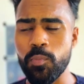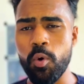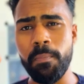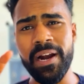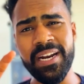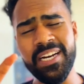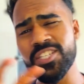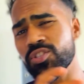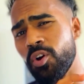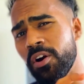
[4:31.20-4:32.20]
book, but it
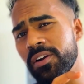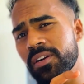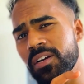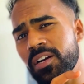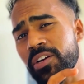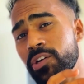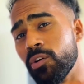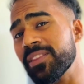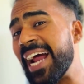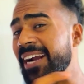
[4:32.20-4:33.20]
is not, you
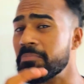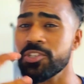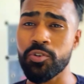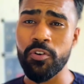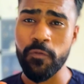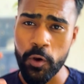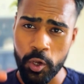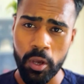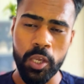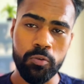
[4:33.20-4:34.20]
know, that much good for
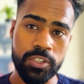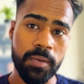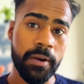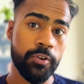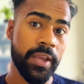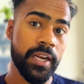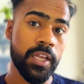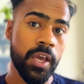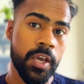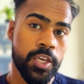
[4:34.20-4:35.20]
your UG, but you can
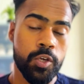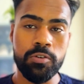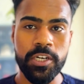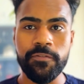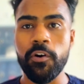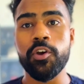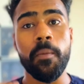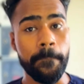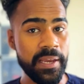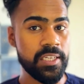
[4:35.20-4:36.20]
use it for your
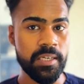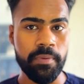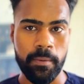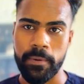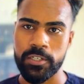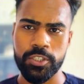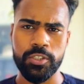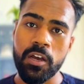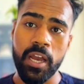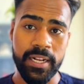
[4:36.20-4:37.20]
PG preparation.
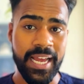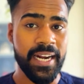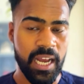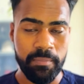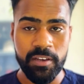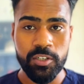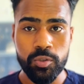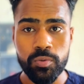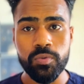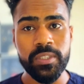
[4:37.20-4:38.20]
And then coming
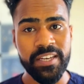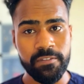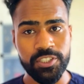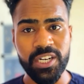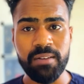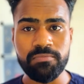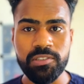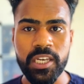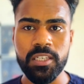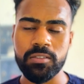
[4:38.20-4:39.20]
to the Vishram
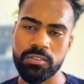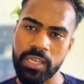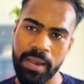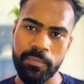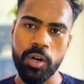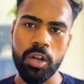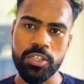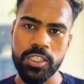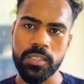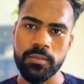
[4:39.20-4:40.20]
Singh's
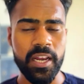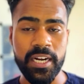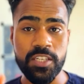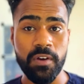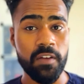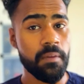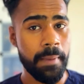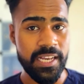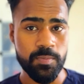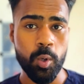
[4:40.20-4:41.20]
Embryology, it is one of the
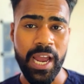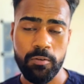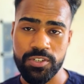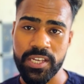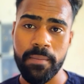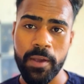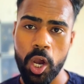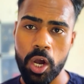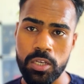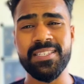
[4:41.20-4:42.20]
best book, I would say,
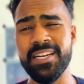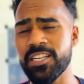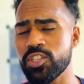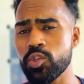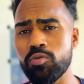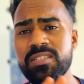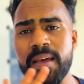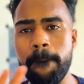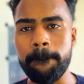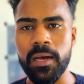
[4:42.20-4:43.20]
because it is so
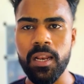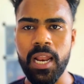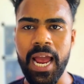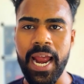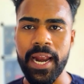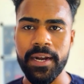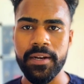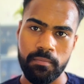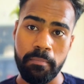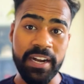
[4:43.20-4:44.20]
simple
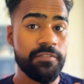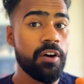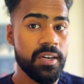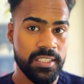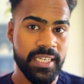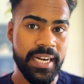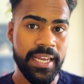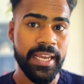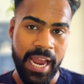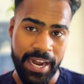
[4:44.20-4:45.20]
and better for
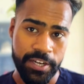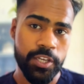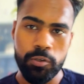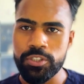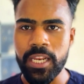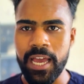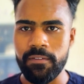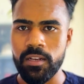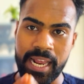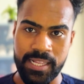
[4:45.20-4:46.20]
understanding at UG
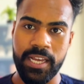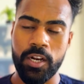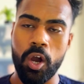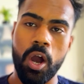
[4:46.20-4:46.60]
level. And then